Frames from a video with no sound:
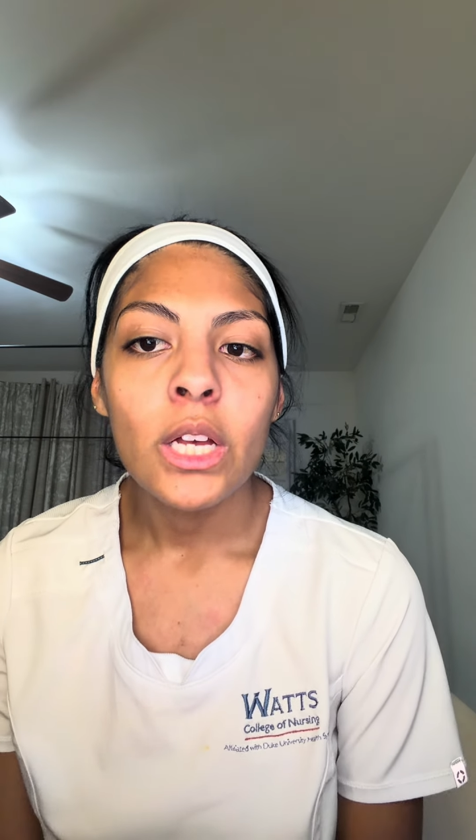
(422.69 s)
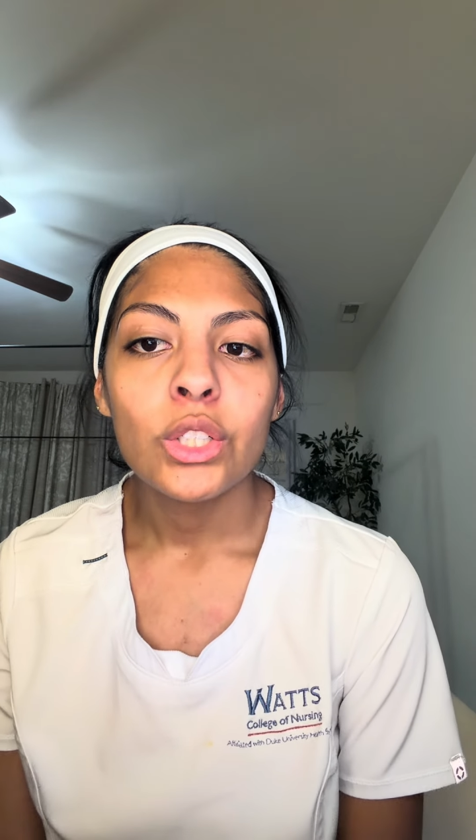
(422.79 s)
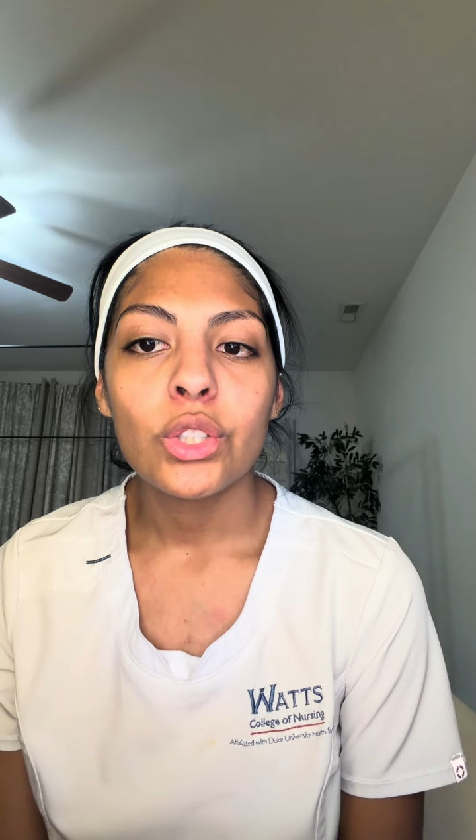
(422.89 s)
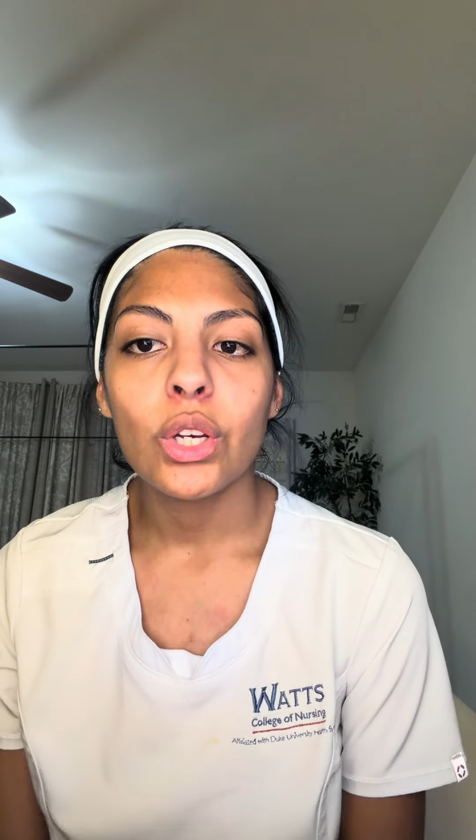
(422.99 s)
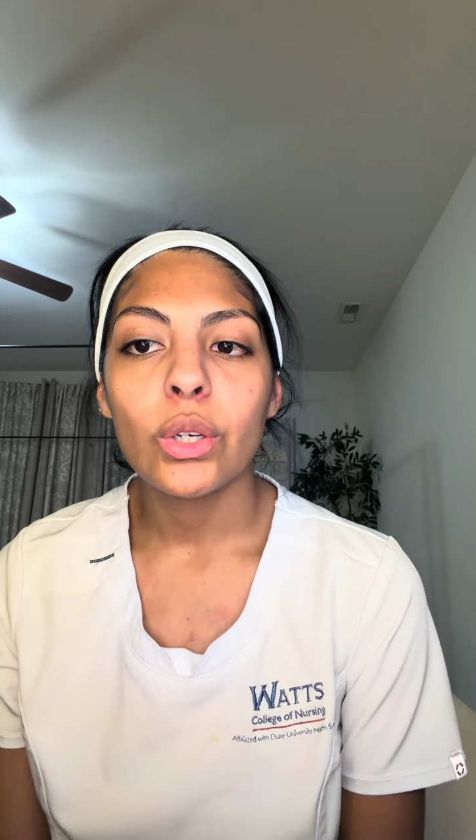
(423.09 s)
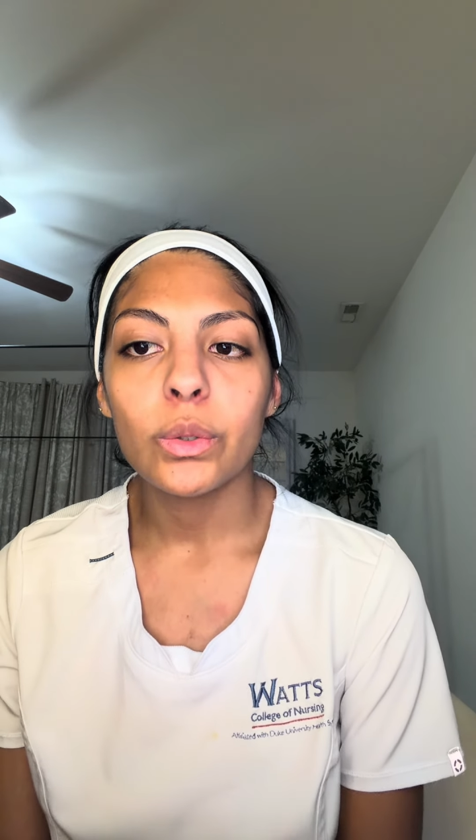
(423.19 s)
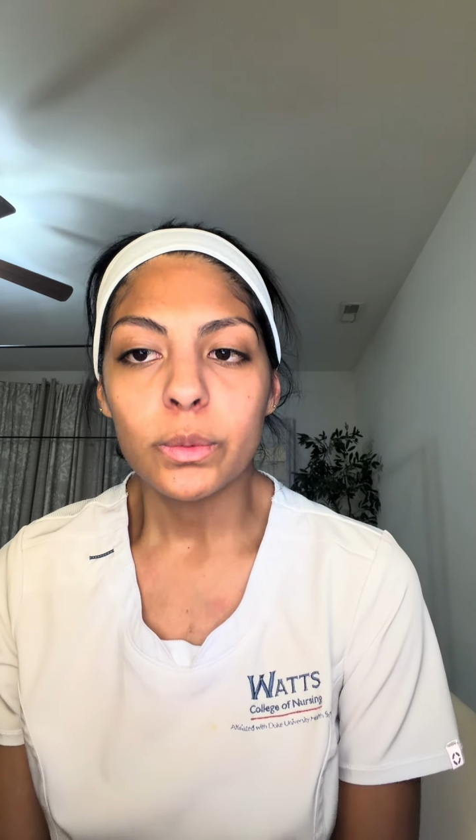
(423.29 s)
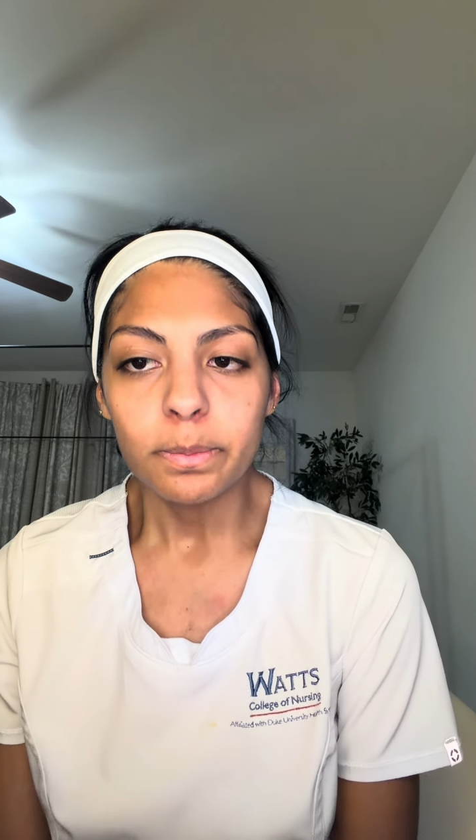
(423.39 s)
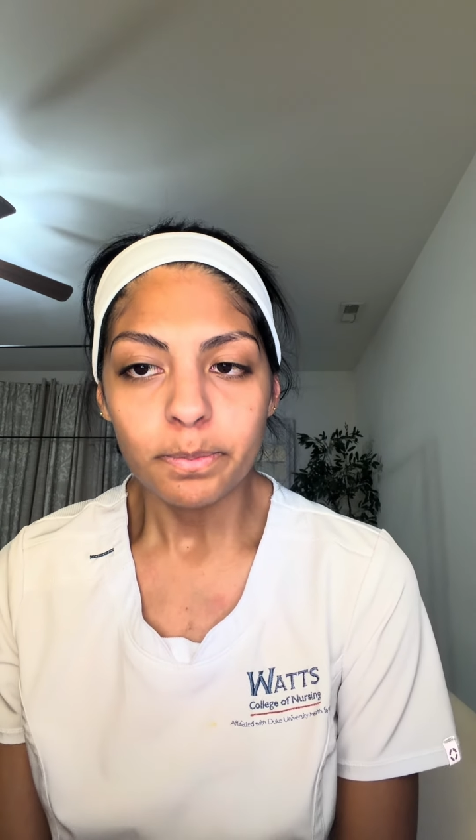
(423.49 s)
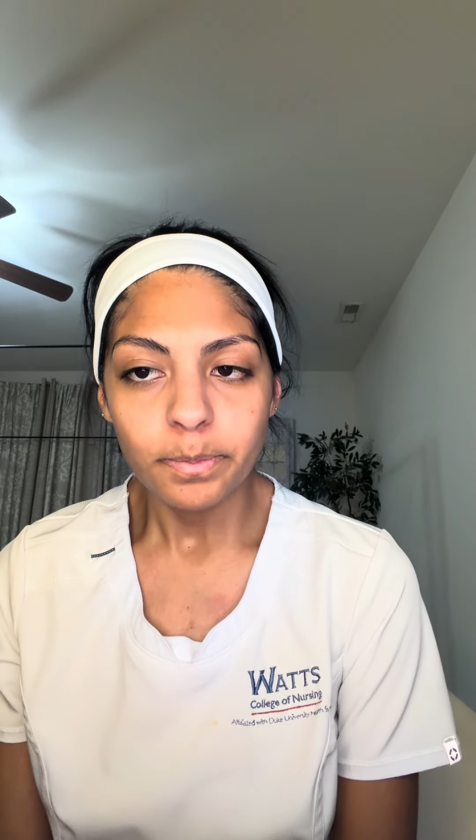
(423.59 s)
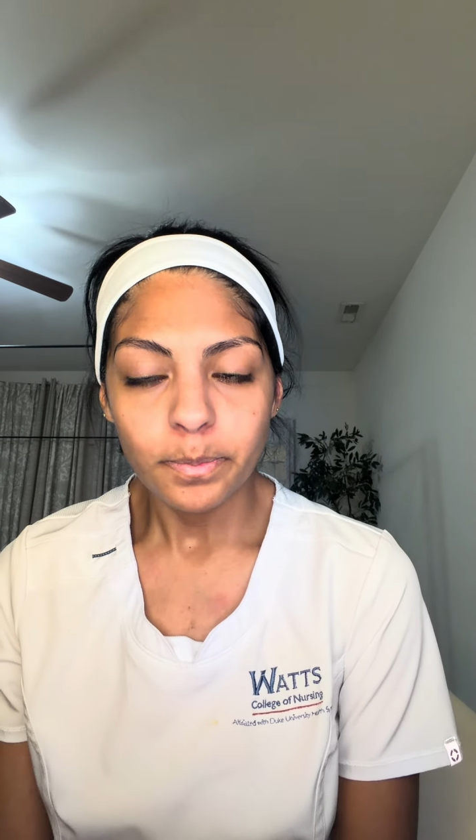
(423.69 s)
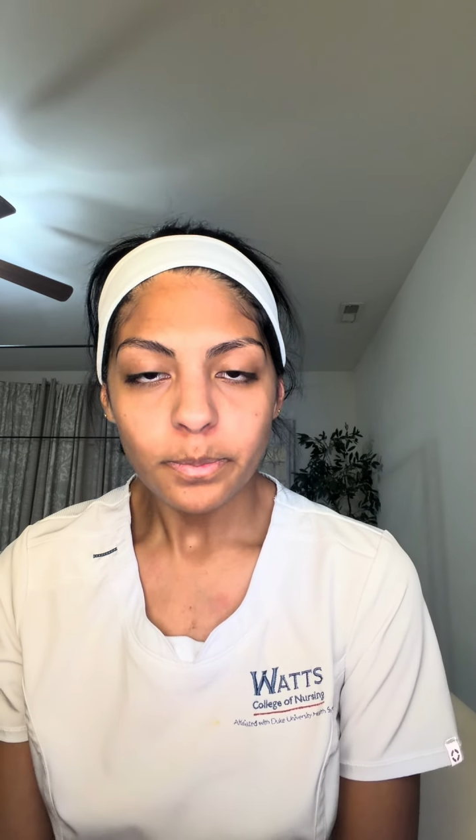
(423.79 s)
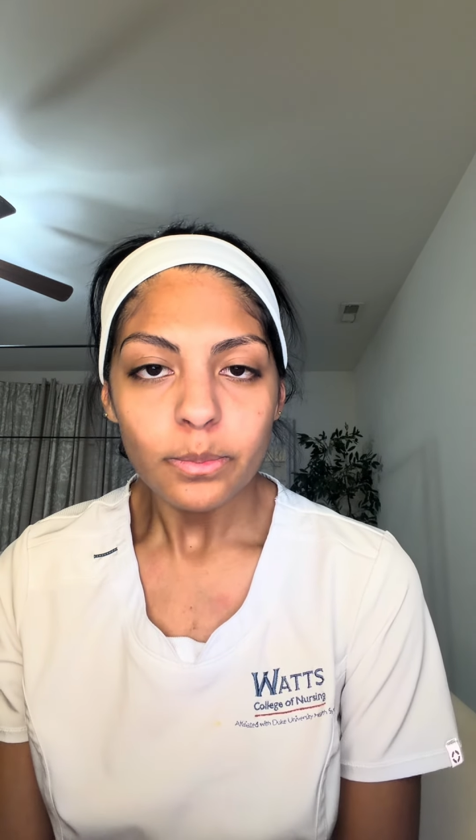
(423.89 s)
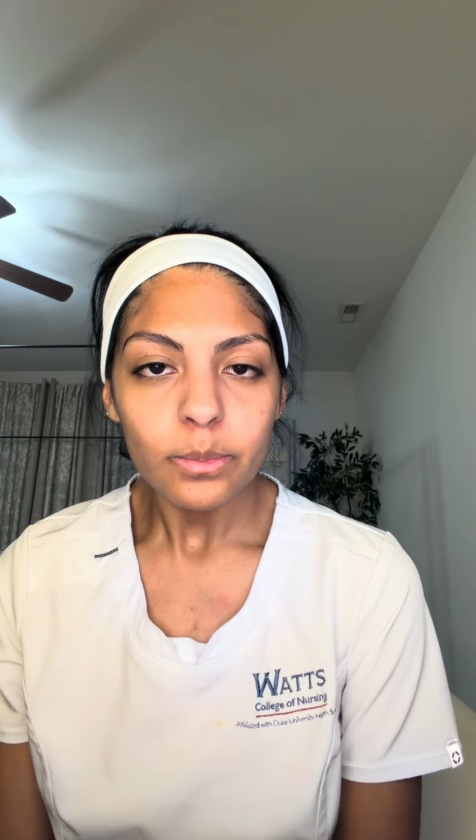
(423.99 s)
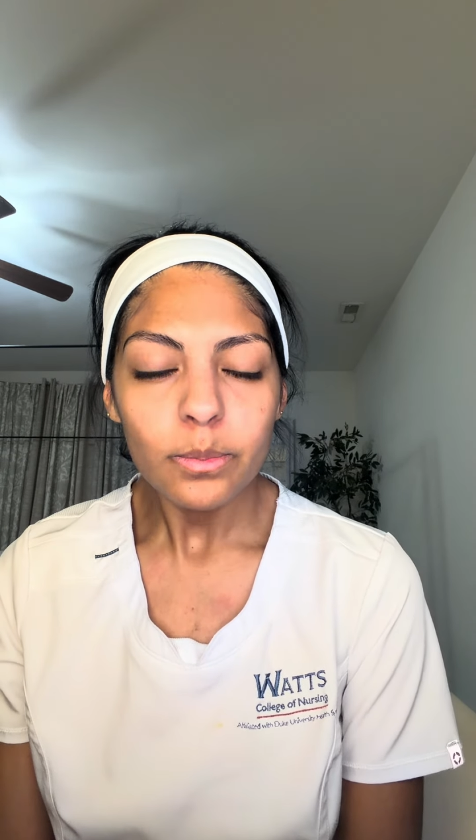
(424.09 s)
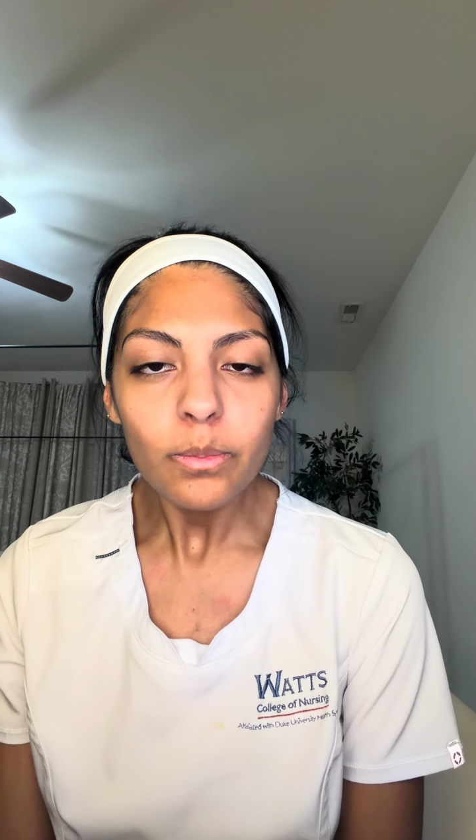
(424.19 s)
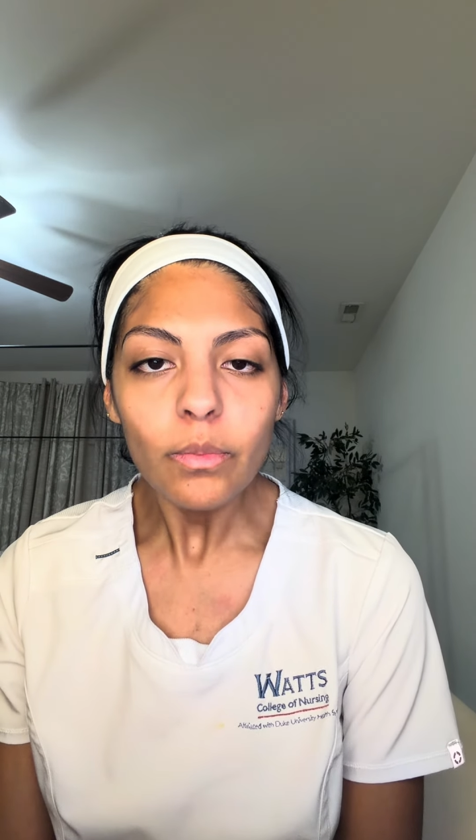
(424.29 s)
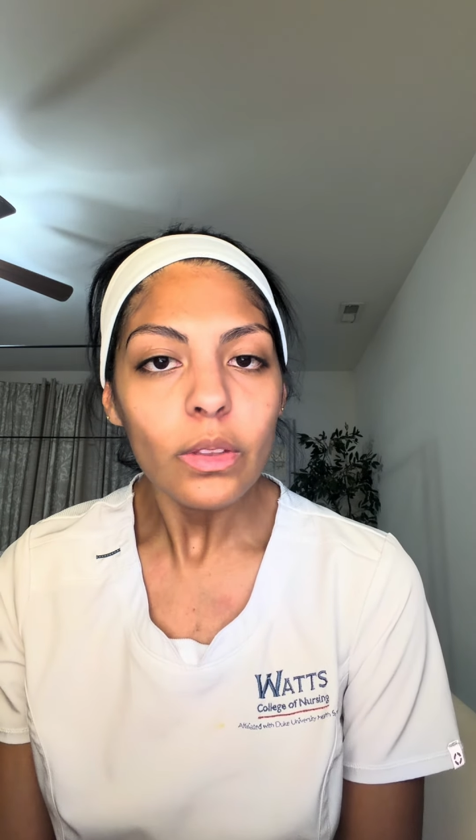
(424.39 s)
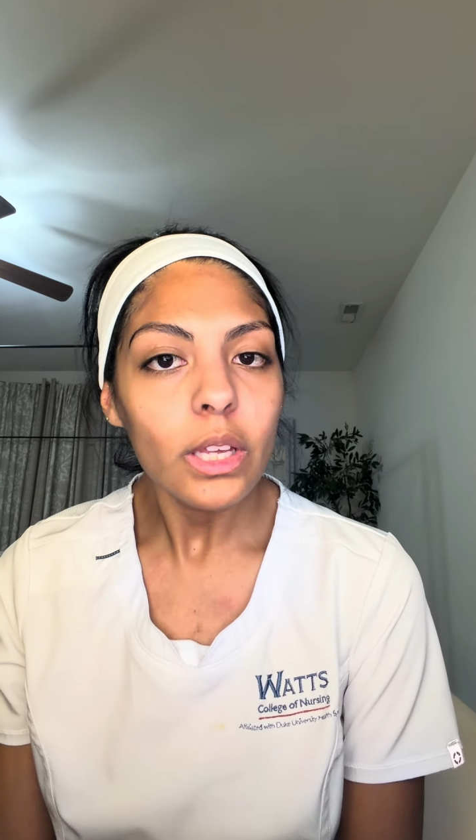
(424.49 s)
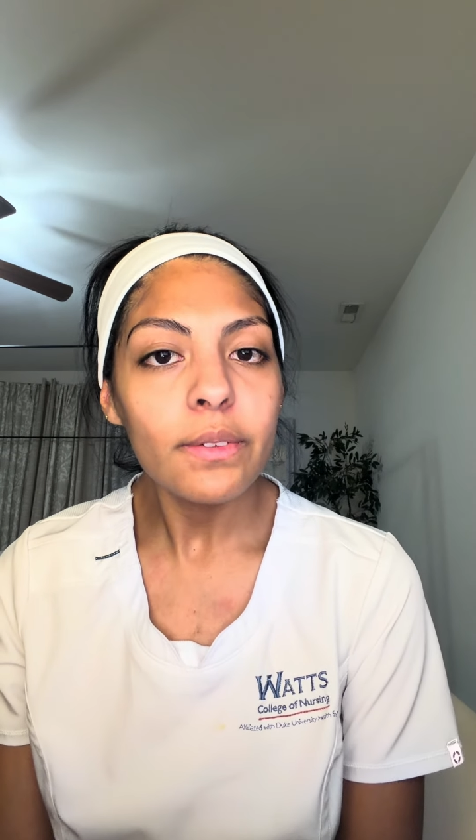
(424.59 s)
So
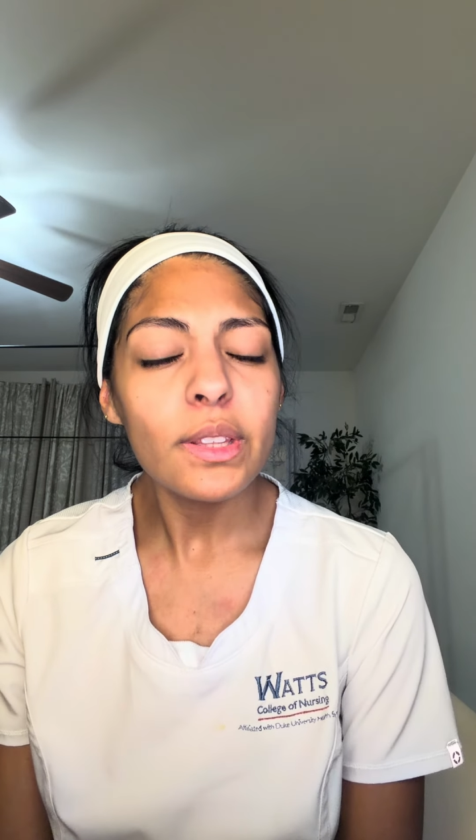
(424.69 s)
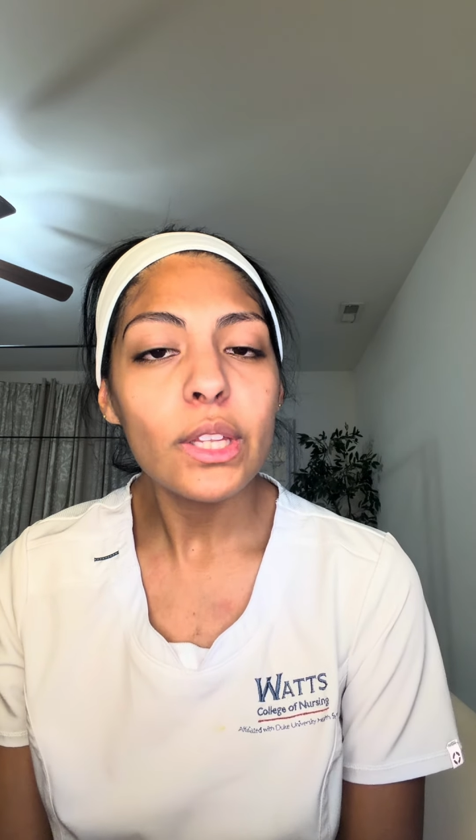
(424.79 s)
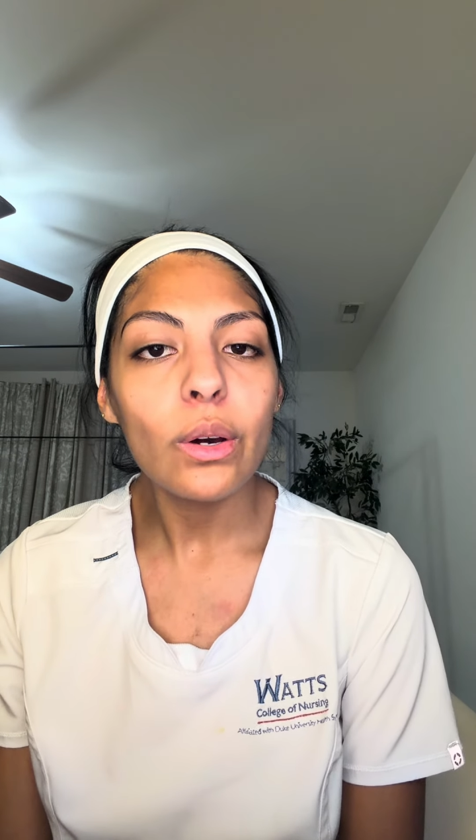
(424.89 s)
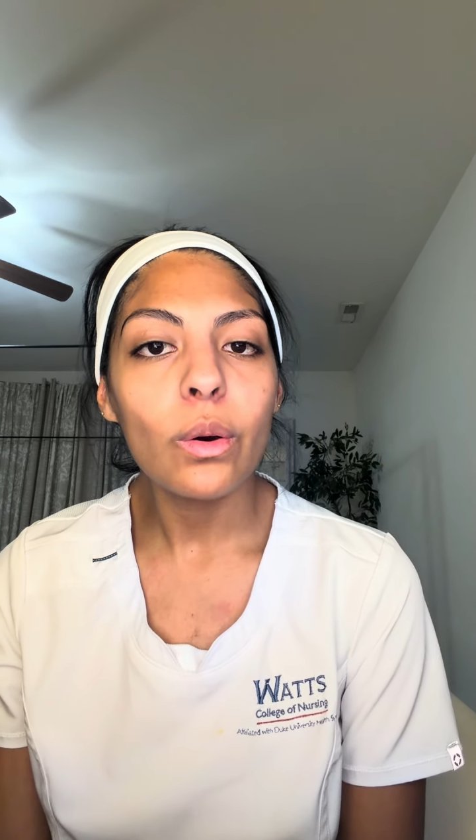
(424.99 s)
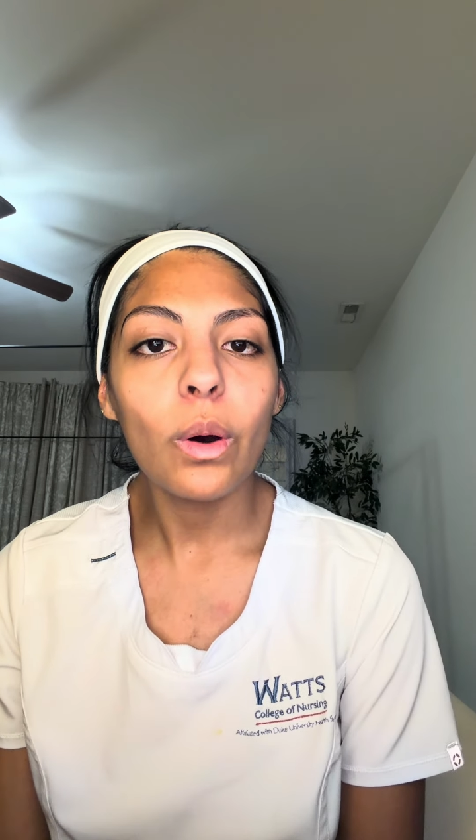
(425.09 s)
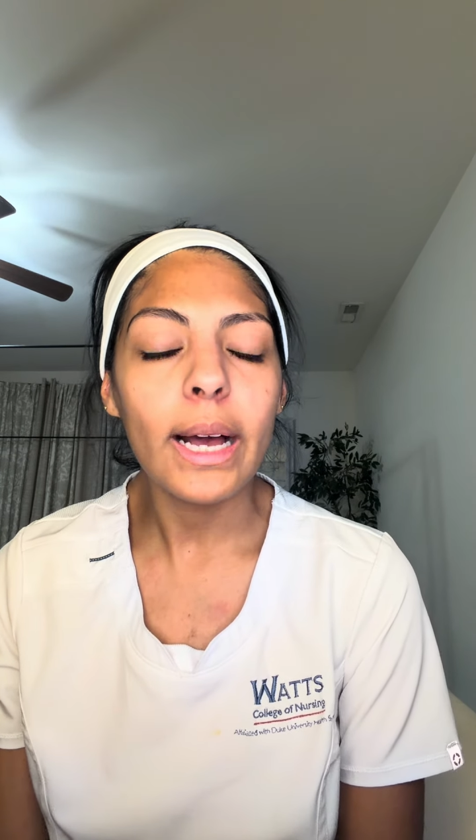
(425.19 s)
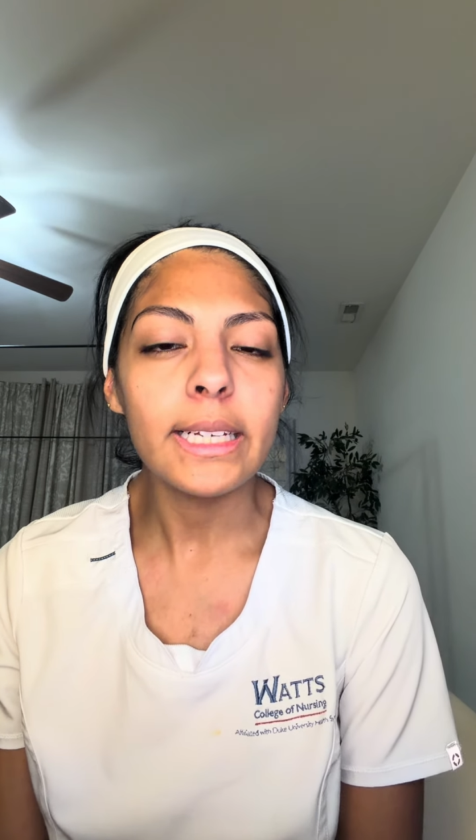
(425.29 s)
even though